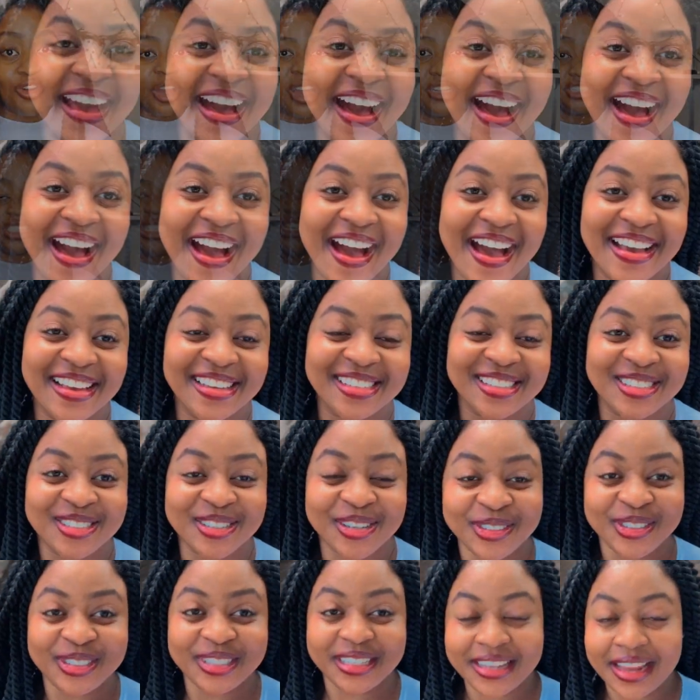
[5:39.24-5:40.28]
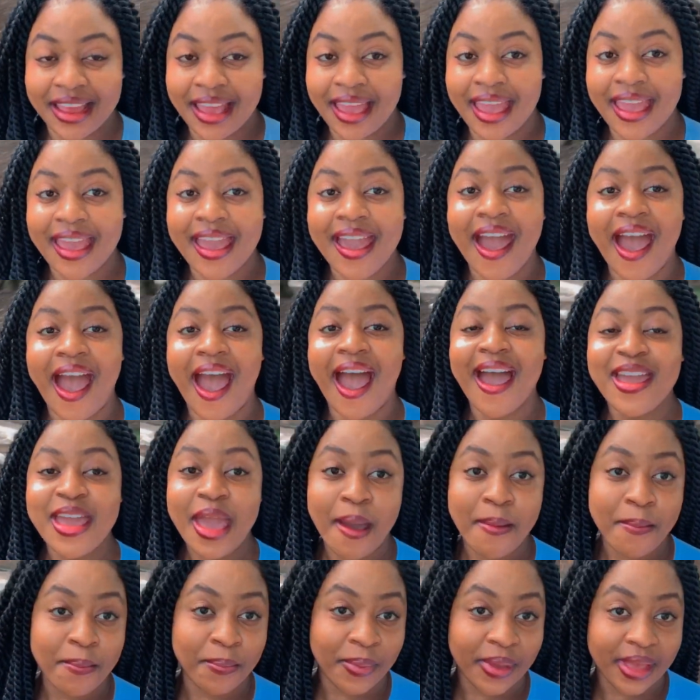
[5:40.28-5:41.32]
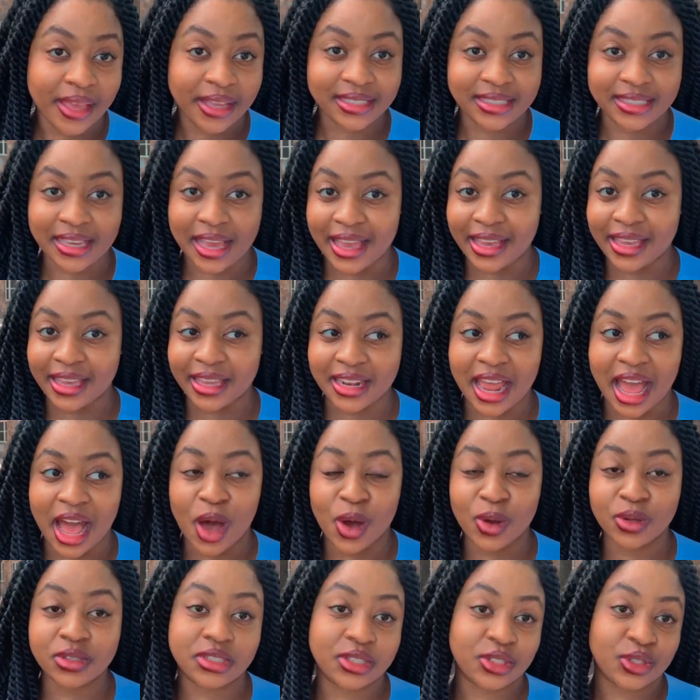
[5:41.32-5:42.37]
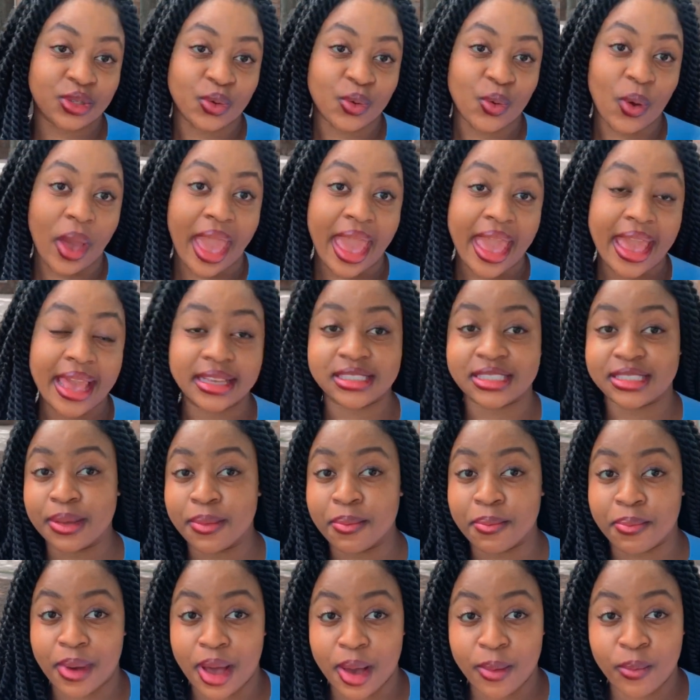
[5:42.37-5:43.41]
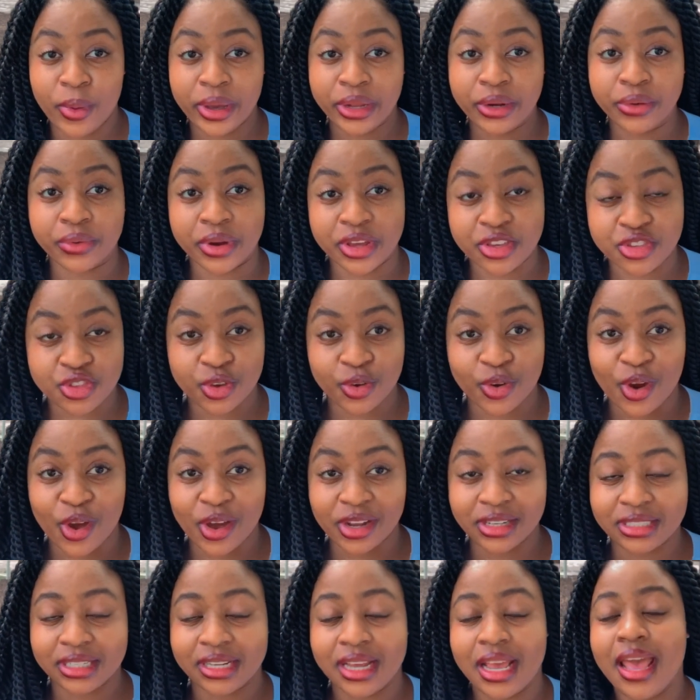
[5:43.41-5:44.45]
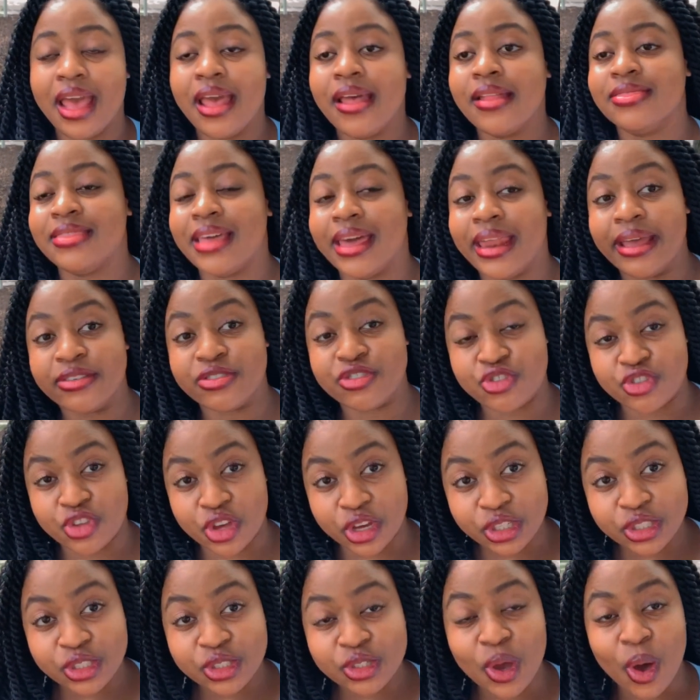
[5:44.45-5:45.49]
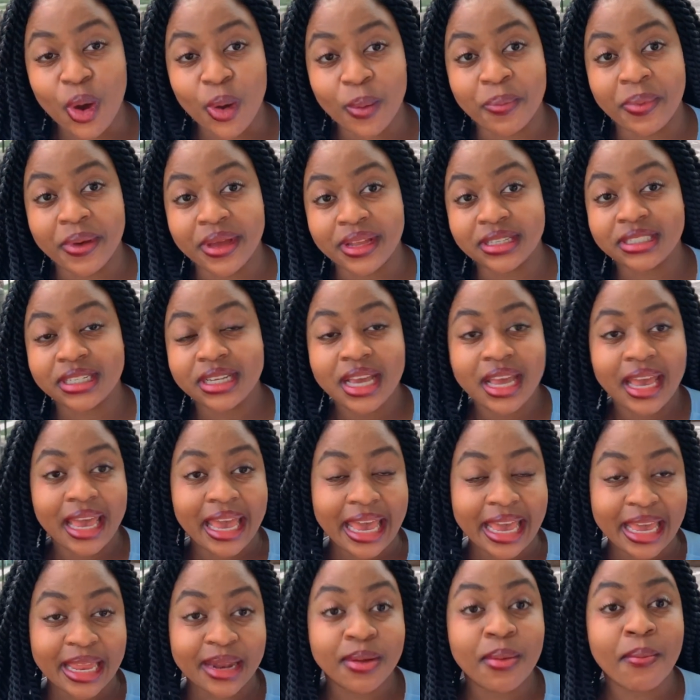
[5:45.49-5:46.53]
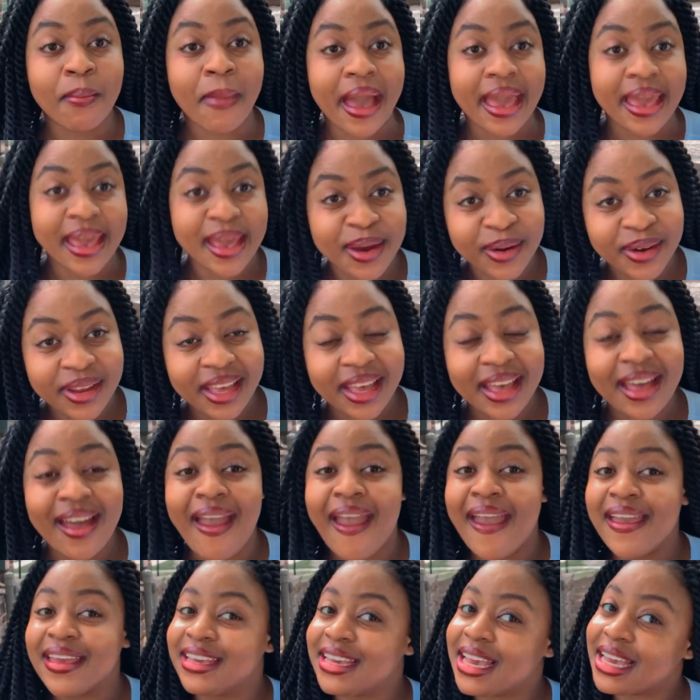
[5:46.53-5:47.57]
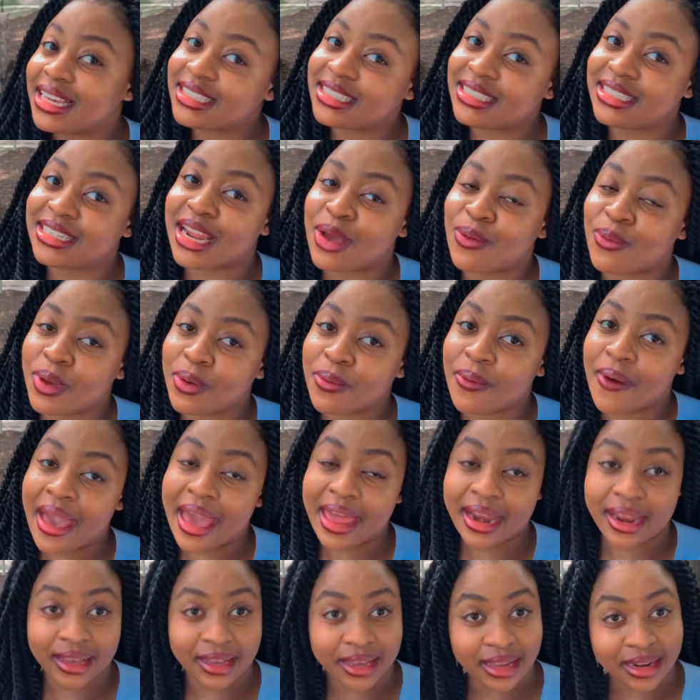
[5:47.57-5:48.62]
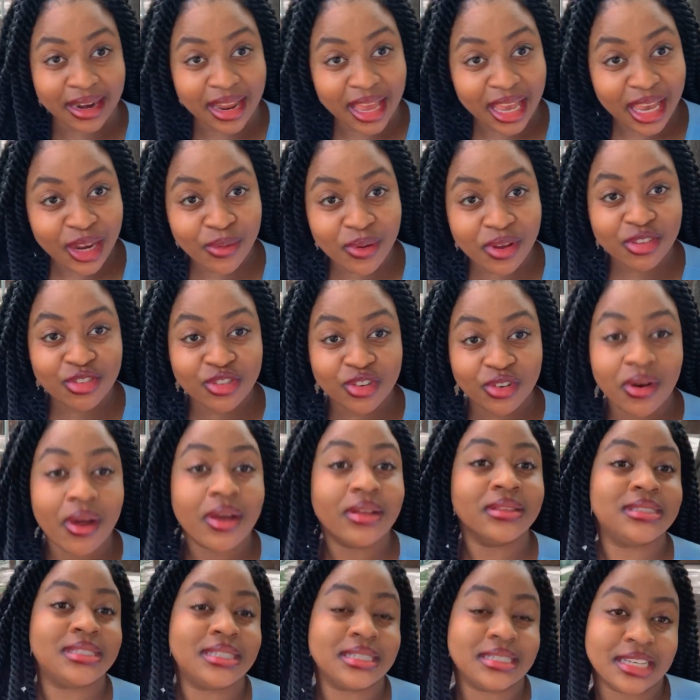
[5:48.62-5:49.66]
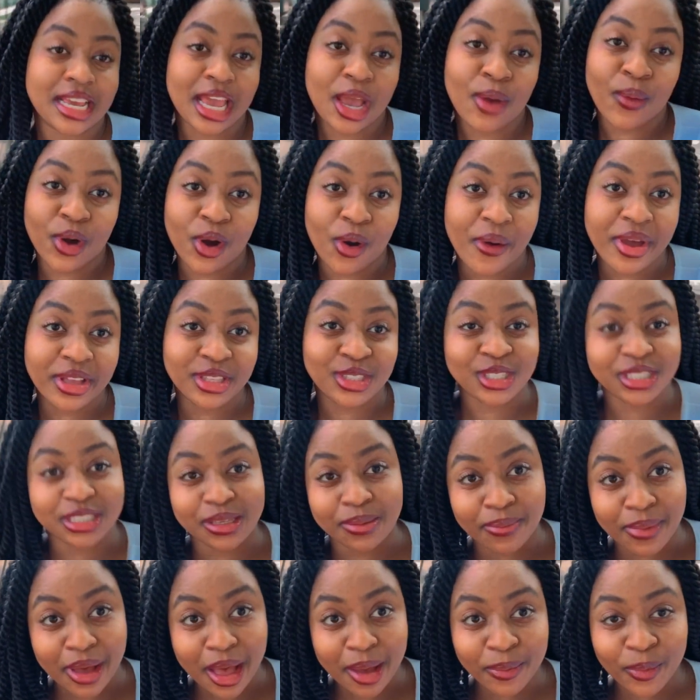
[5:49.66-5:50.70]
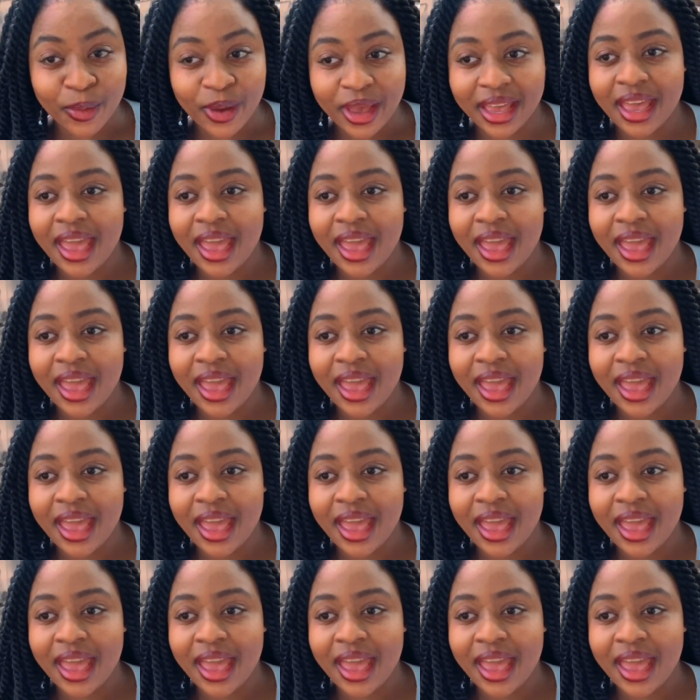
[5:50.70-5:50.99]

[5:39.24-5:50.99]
Hey guys, so today I am being taken out to a Zimbabwean restaurant that has just opened in my area. Yesterday we were at a Ghanaian restaurant, today we're going to Zimbabwe.